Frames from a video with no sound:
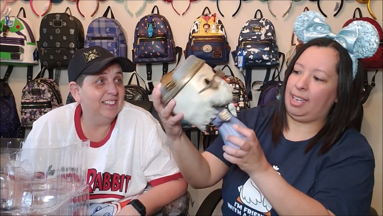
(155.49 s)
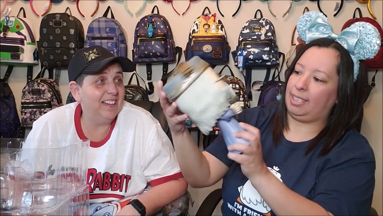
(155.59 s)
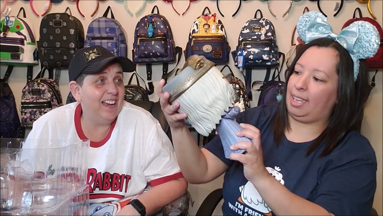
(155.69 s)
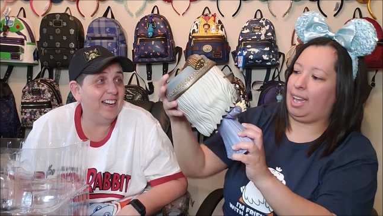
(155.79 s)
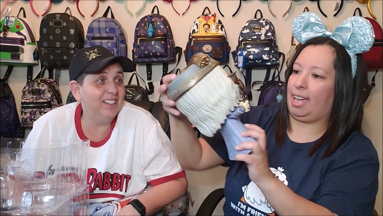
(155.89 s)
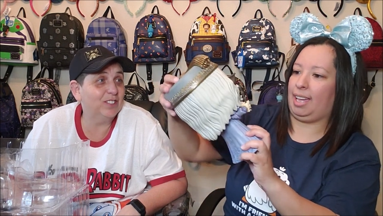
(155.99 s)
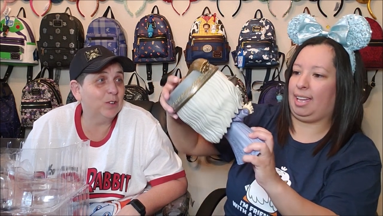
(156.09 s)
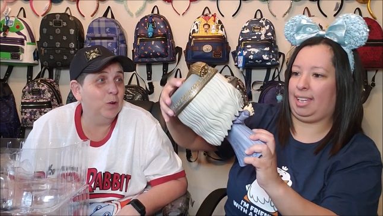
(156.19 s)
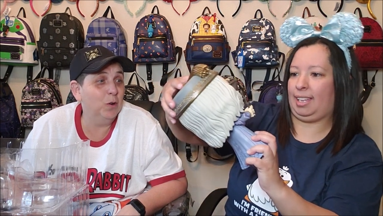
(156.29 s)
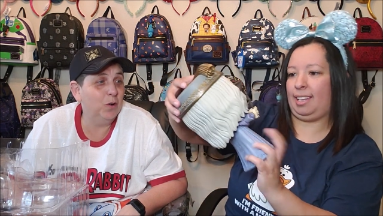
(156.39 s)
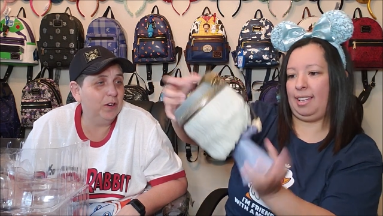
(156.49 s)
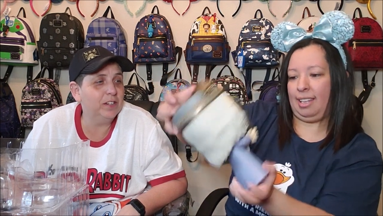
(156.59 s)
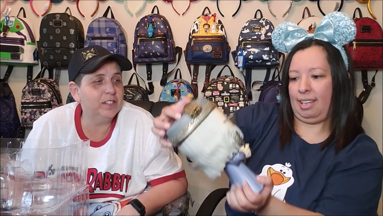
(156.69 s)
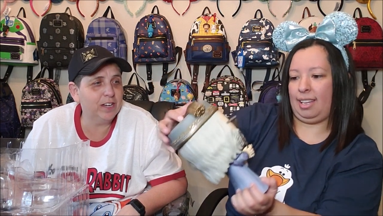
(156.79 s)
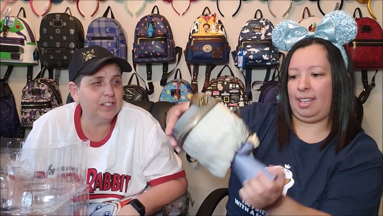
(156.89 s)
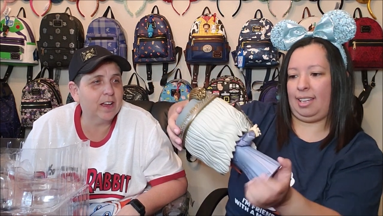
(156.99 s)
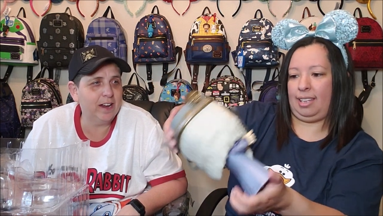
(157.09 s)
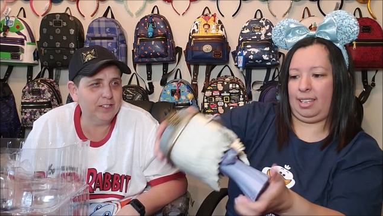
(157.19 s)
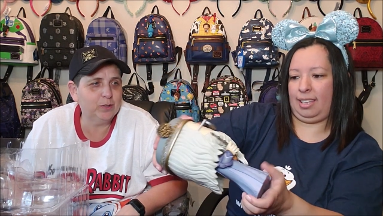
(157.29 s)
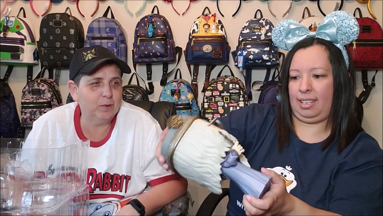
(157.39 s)
Speaker 1: That is cool. It does kind
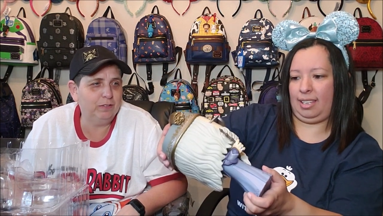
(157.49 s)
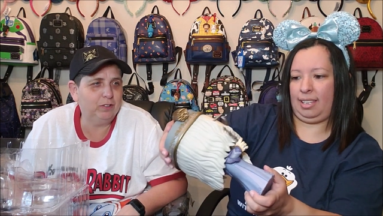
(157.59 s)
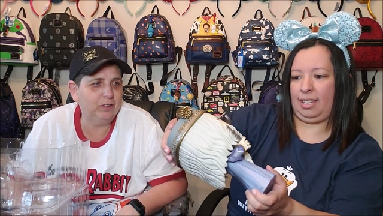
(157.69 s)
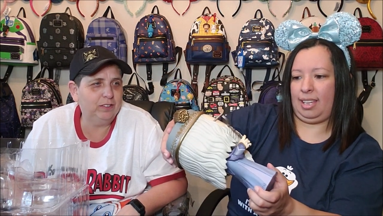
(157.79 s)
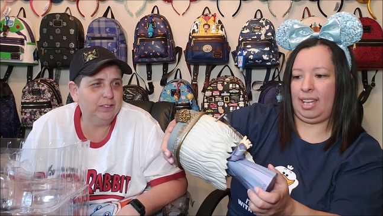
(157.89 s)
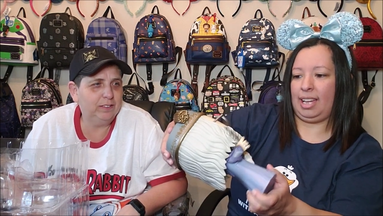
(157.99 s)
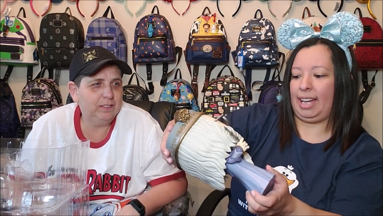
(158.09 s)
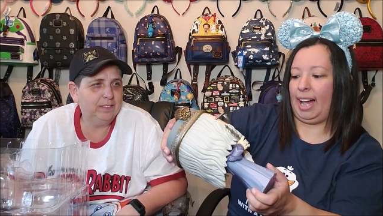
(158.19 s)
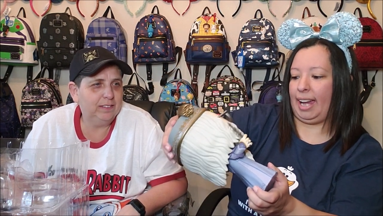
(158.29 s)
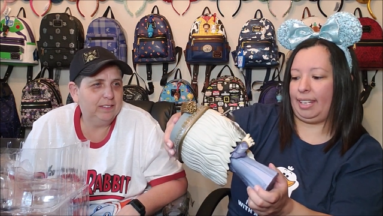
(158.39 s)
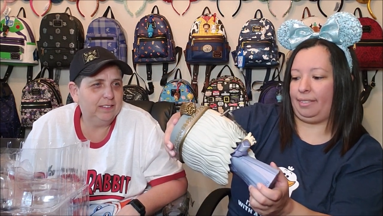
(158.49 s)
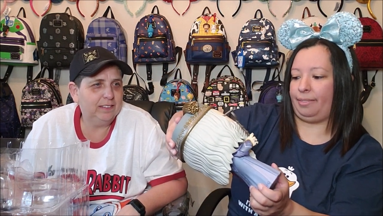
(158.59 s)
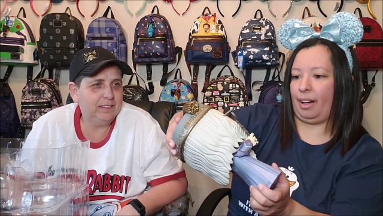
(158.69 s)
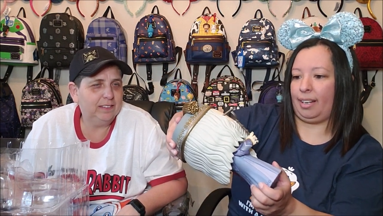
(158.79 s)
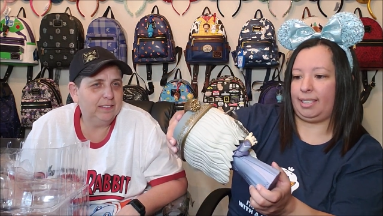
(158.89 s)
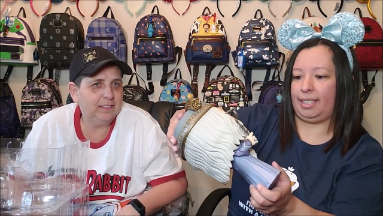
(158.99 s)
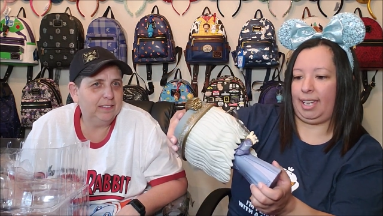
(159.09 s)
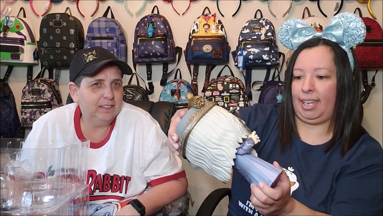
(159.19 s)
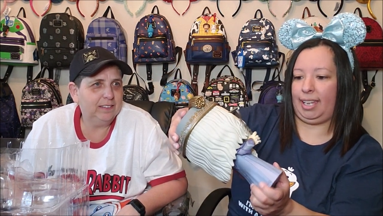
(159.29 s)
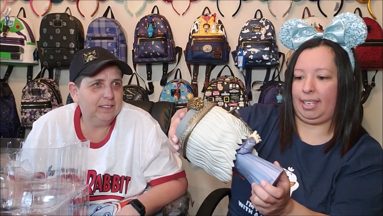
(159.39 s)
of swivel.
Speaker 2: Kind of. Fox
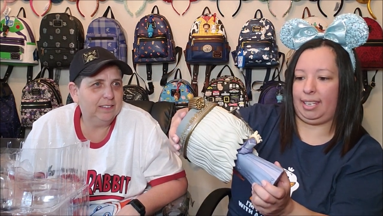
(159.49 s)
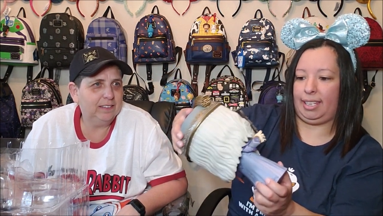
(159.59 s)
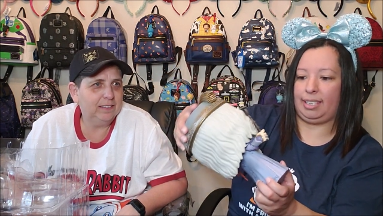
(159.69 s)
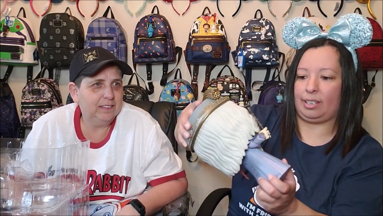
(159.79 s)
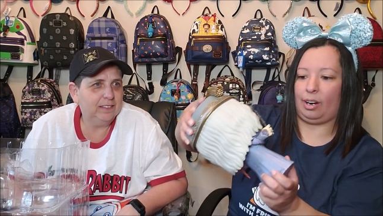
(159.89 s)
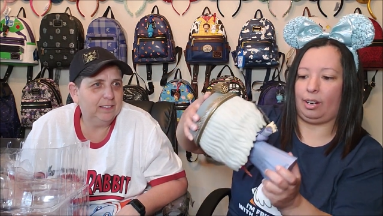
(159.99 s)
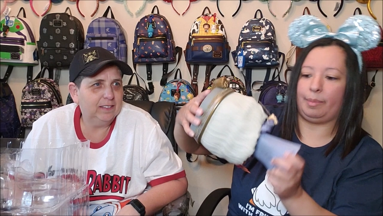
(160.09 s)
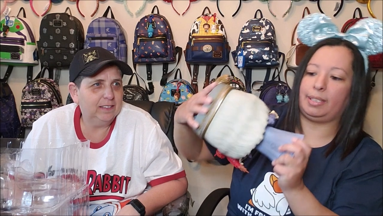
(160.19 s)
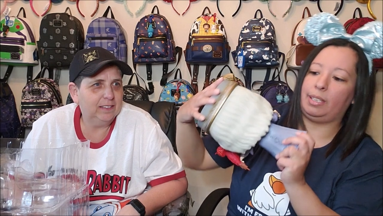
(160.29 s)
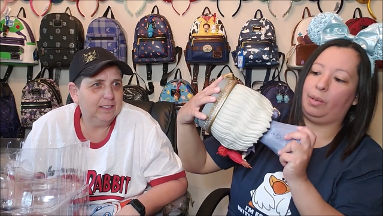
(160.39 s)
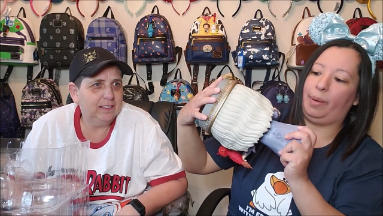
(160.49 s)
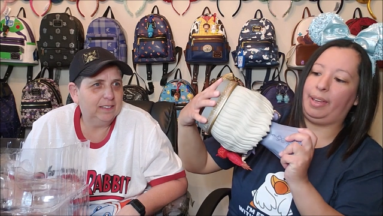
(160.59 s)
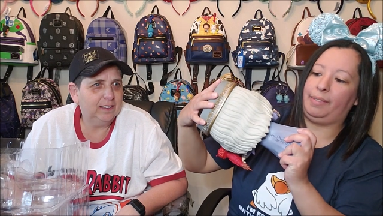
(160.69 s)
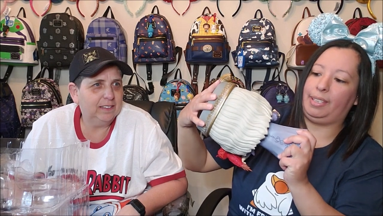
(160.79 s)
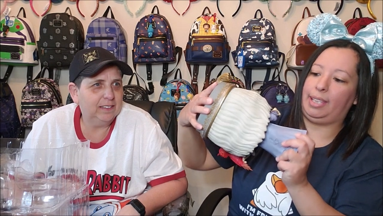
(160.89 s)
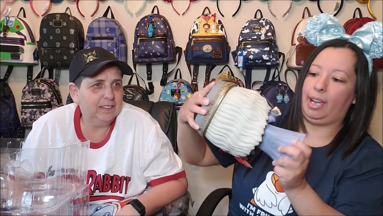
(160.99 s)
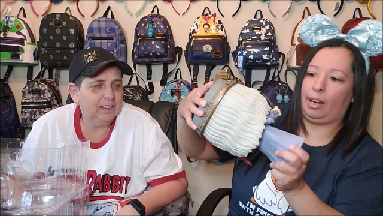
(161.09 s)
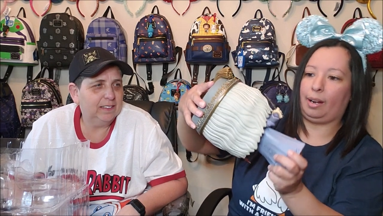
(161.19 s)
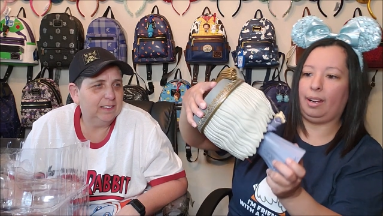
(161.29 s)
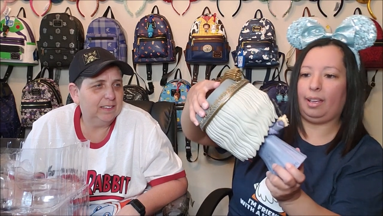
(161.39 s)
and his arm is in the way of his
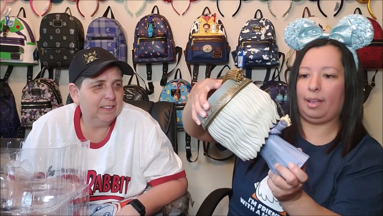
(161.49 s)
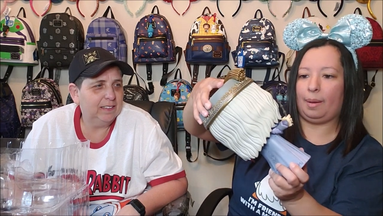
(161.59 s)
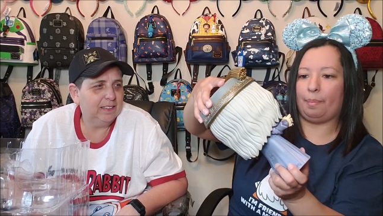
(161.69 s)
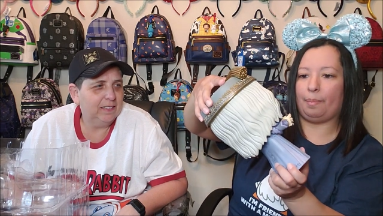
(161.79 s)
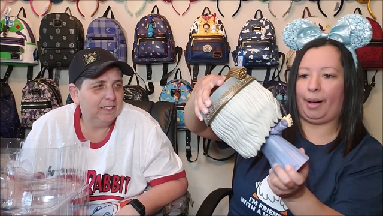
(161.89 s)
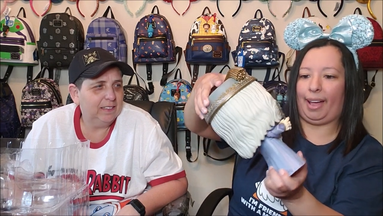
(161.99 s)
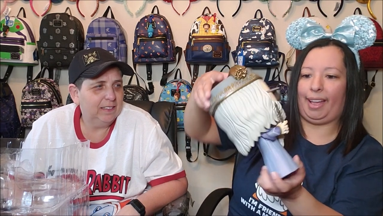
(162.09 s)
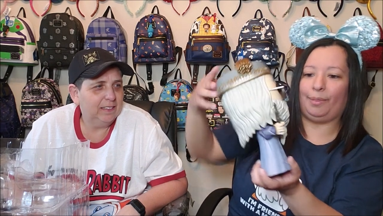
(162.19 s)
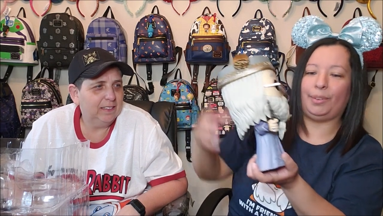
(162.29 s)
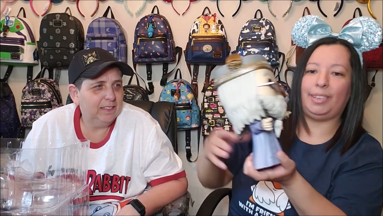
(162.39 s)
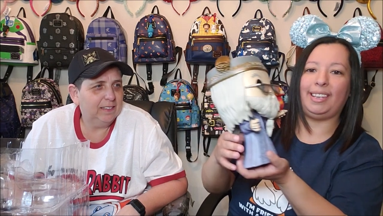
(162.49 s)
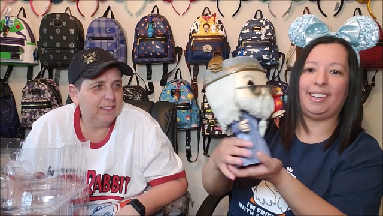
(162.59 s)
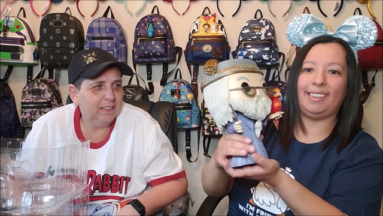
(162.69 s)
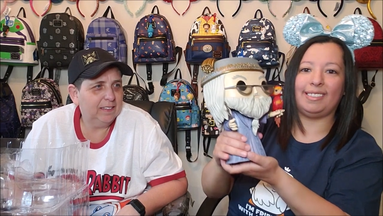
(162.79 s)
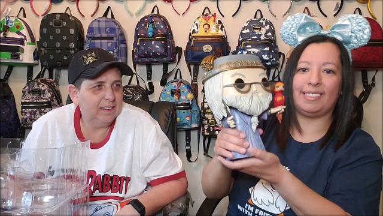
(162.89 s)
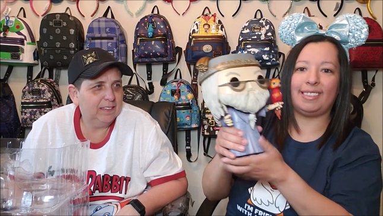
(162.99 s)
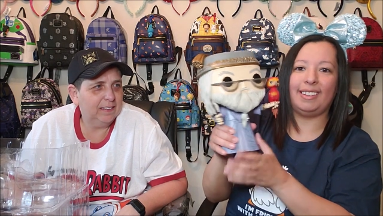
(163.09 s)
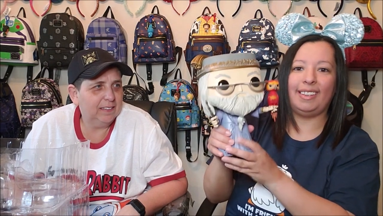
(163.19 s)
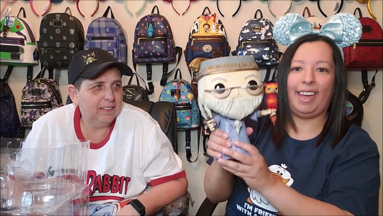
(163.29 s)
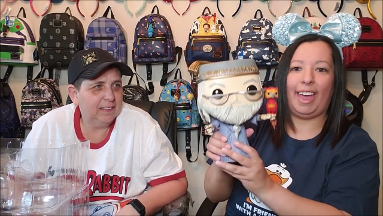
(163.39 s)
hair. But with his
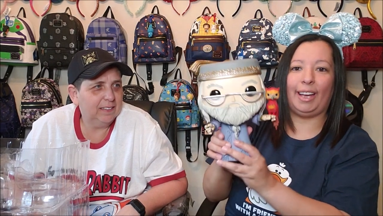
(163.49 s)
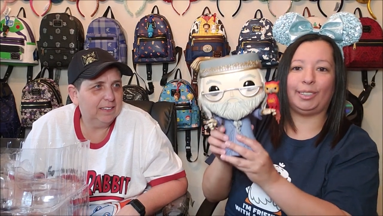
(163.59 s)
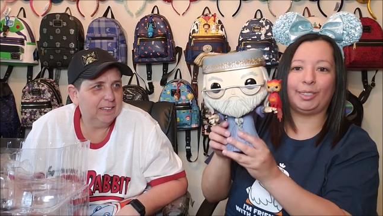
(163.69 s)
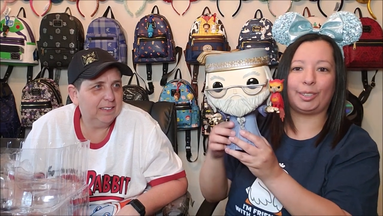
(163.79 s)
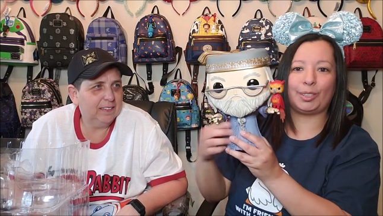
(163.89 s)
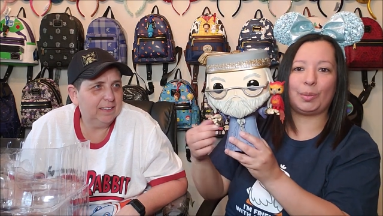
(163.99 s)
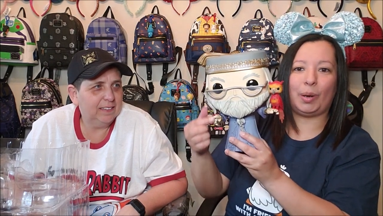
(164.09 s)
Elder's